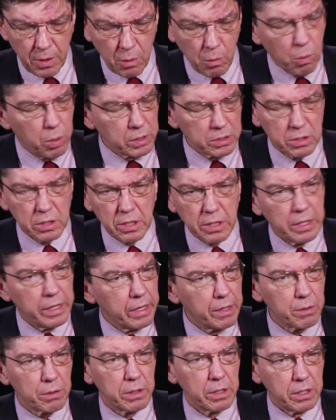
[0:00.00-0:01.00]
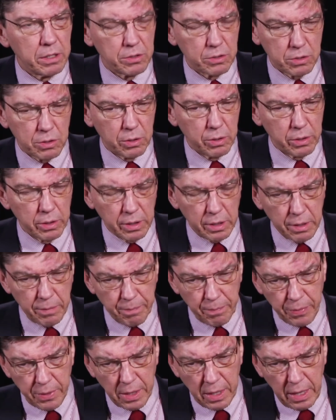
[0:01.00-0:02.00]
wasn't nearly as good
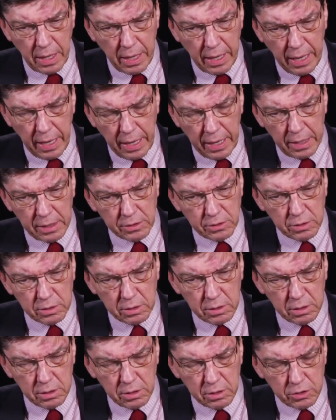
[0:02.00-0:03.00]
as